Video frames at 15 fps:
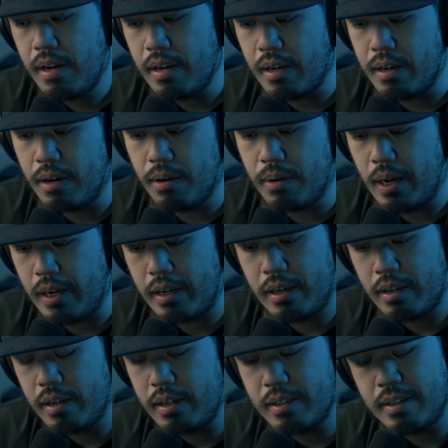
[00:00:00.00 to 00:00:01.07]
like
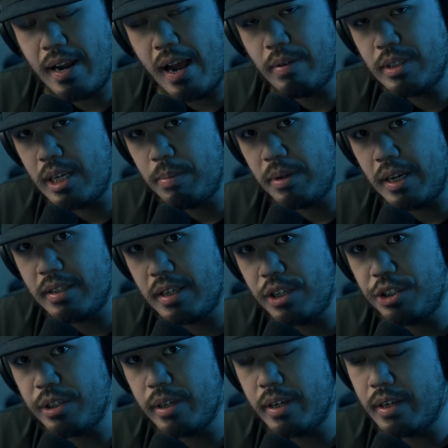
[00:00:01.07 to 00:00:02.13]
it doesn't have
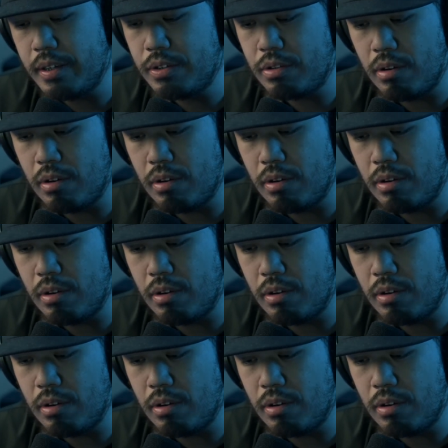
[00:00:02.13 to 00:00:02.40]
stabilization in it.